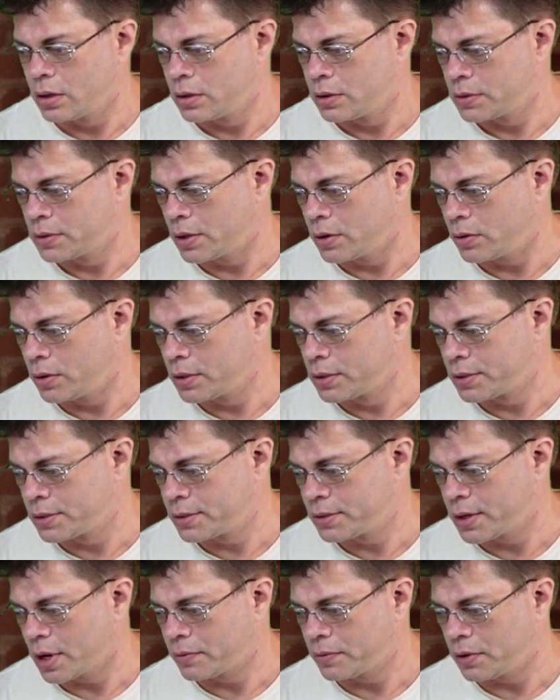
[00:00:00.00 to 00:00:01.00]
So this
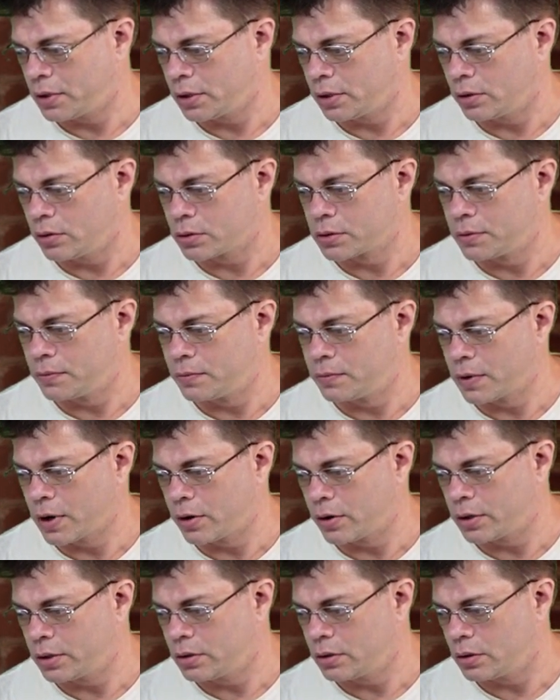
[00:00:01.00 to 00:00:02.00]
definitely looks
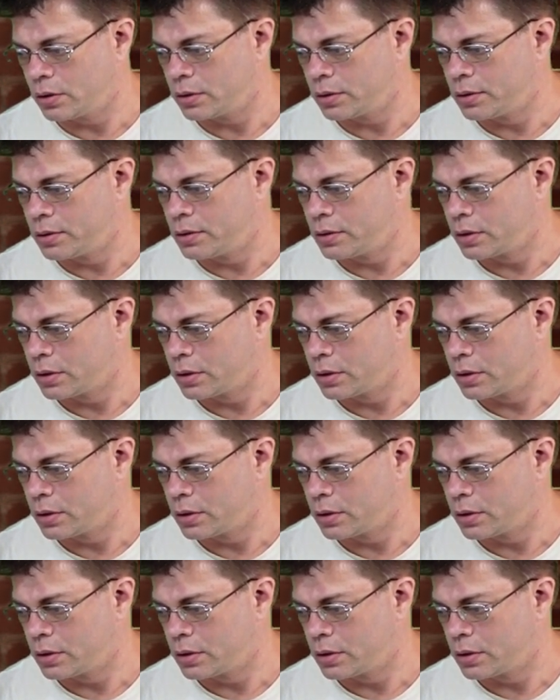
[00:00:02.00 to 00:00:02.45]
very good.